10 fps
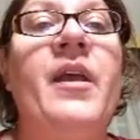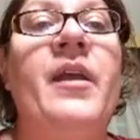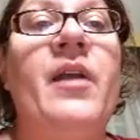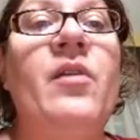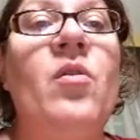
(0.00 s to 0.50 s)

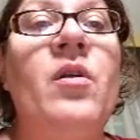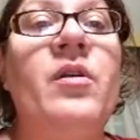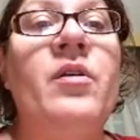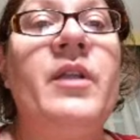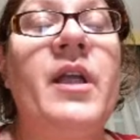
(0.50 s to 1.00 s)

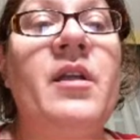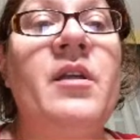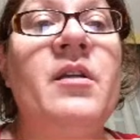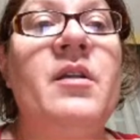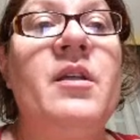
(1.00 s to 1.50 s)
Categorical
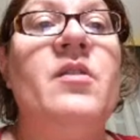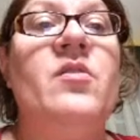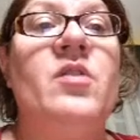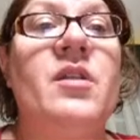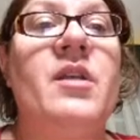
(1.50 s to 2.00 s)
data is
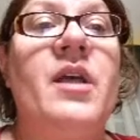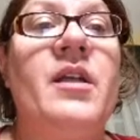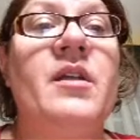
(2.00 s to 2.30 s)
just that.